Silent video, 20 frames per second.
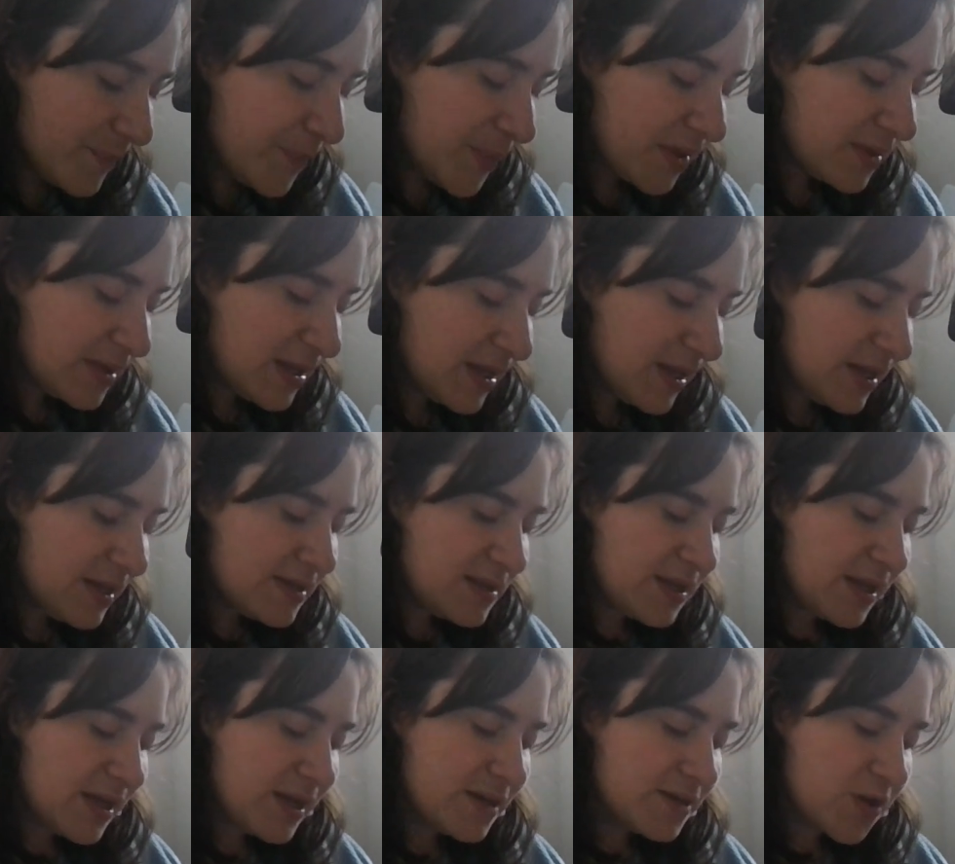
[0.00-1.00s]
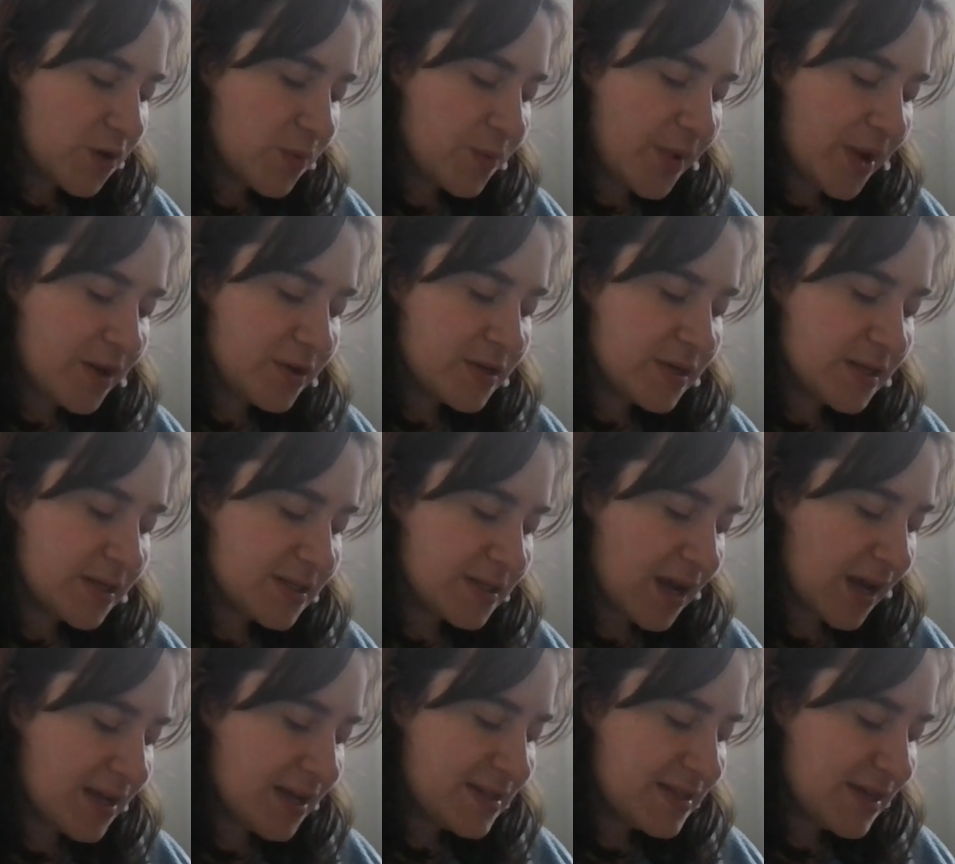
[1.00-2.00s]
But these things are better
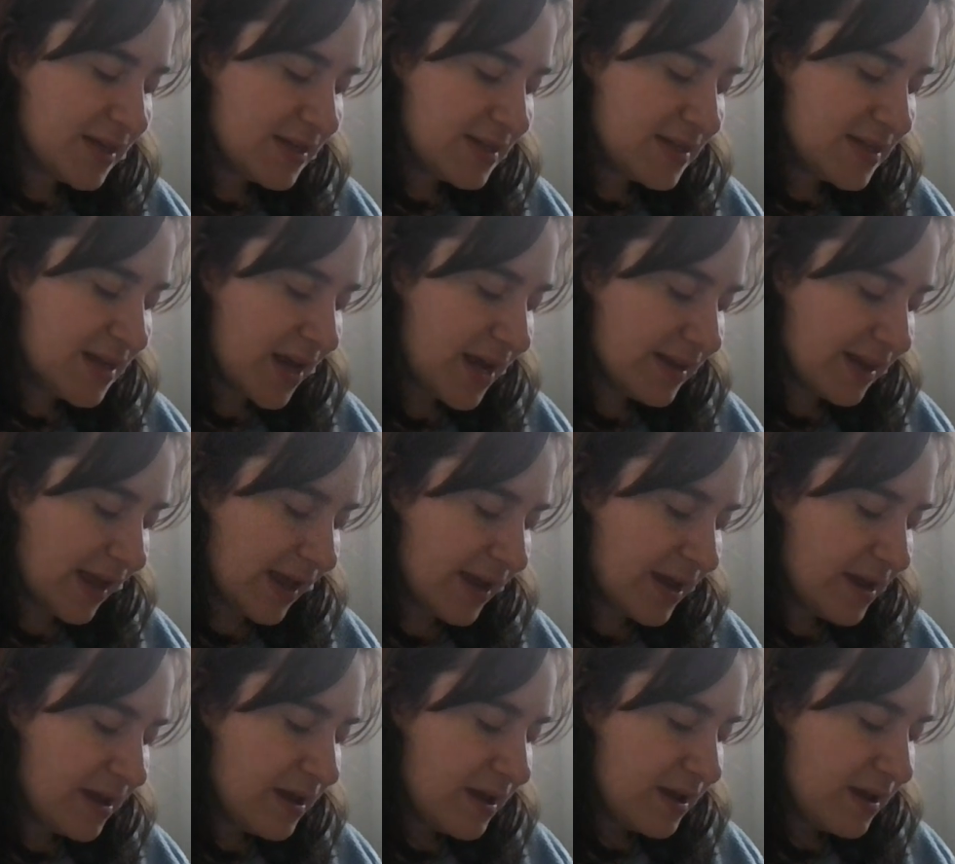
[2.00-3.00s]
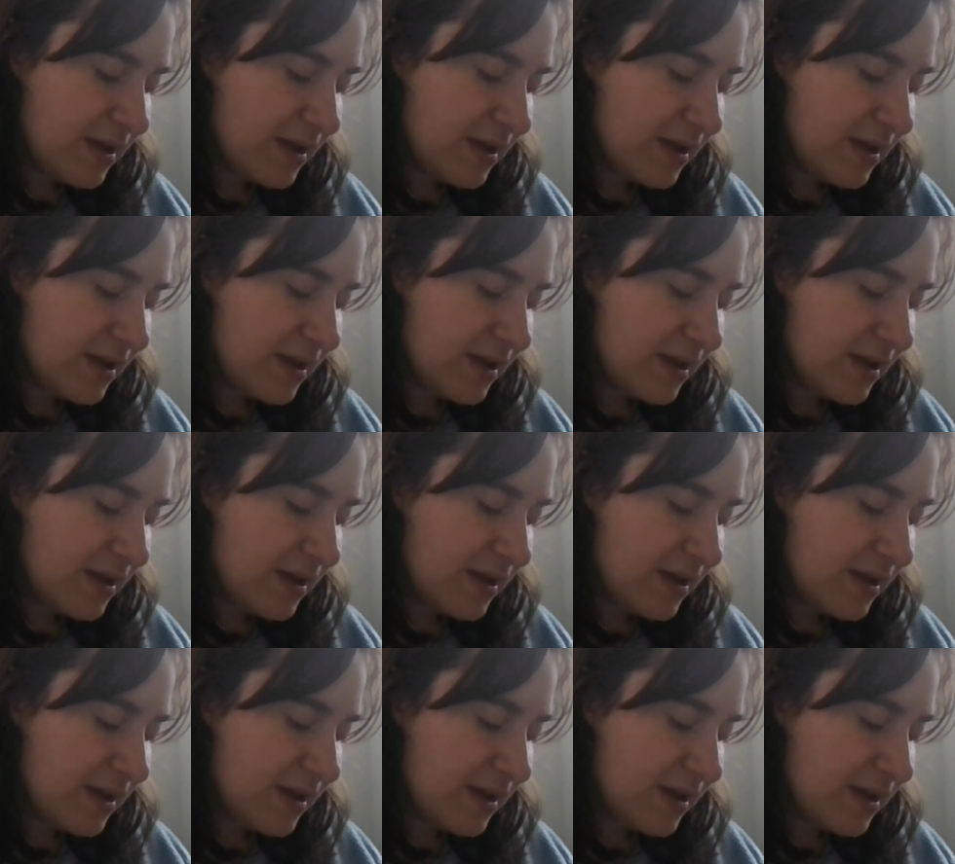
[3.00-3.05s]
discussed in daylight.